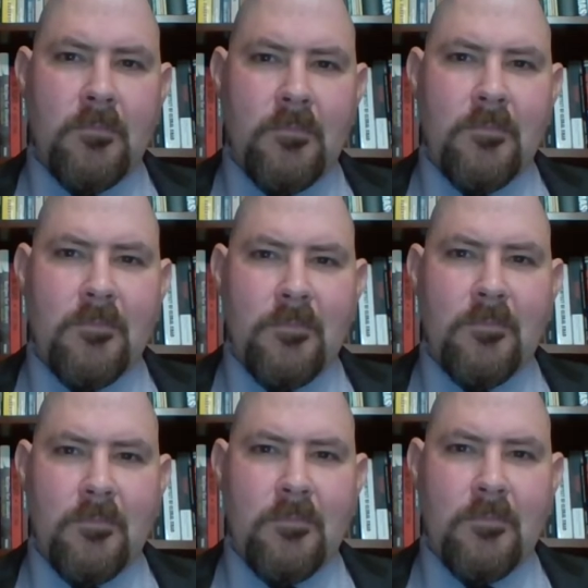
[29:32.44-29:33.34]

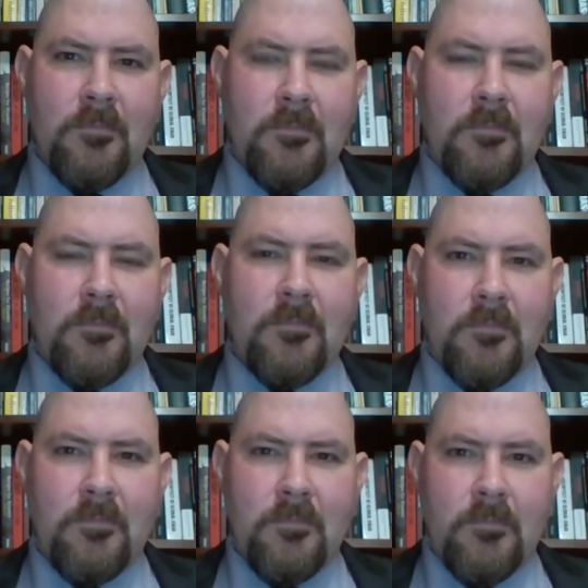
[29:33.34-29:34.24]

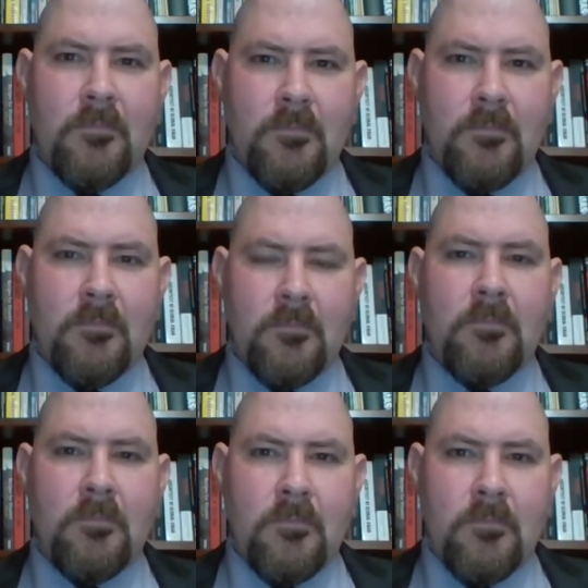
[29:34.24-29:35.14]

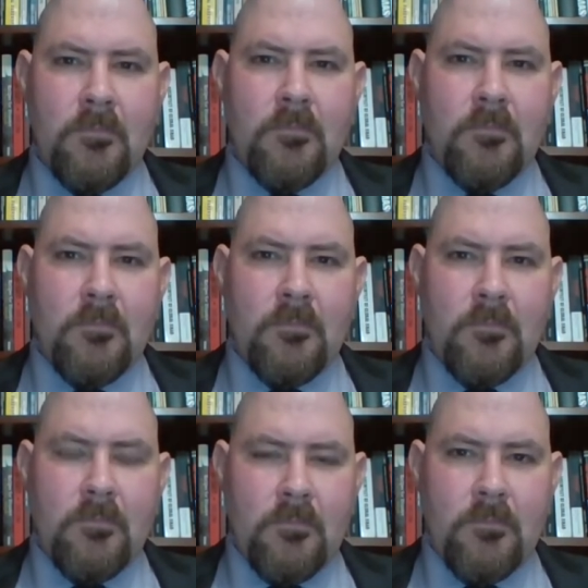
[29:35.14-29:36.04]

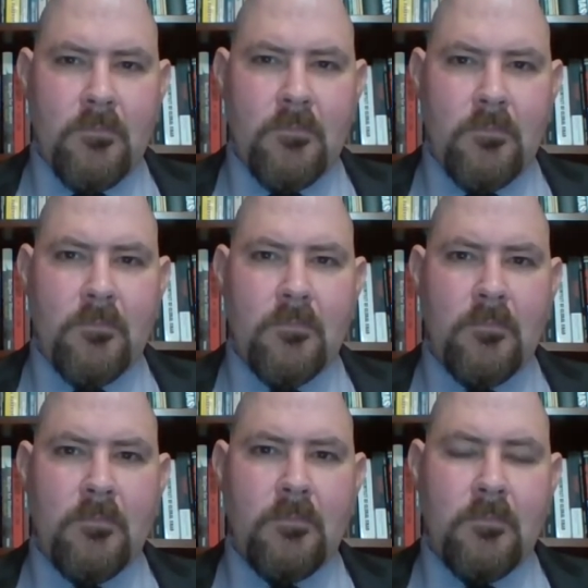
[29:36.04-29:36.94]

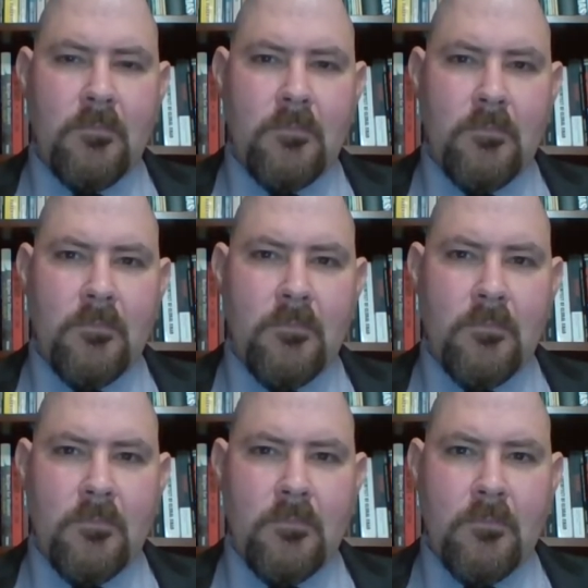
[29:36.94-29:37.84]

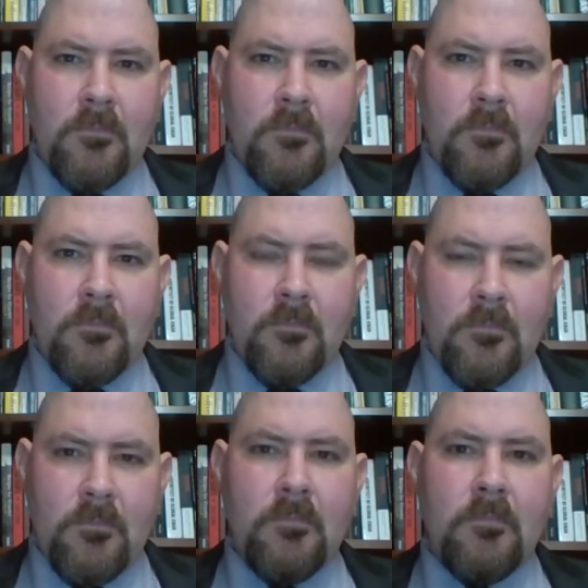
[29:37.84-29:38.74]

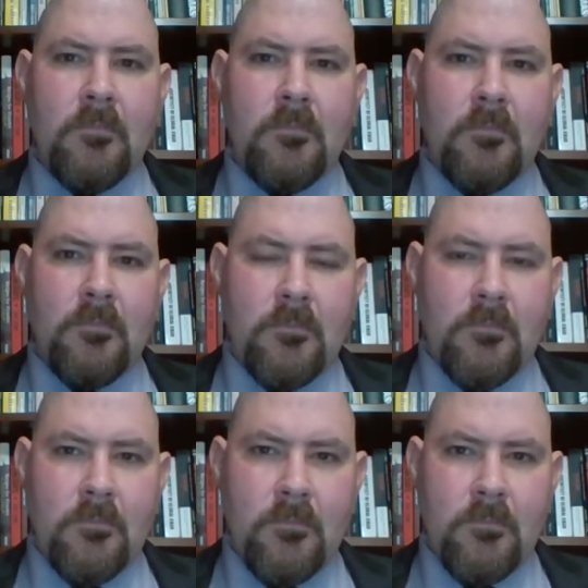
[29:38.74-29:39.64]

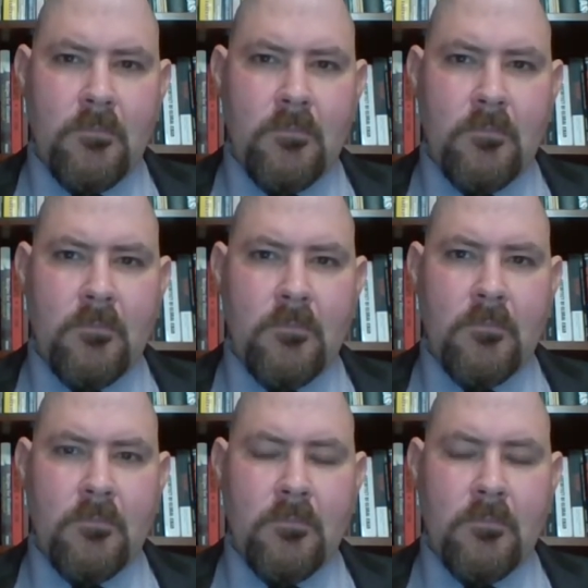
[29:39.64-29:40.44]
This person isn't speaking.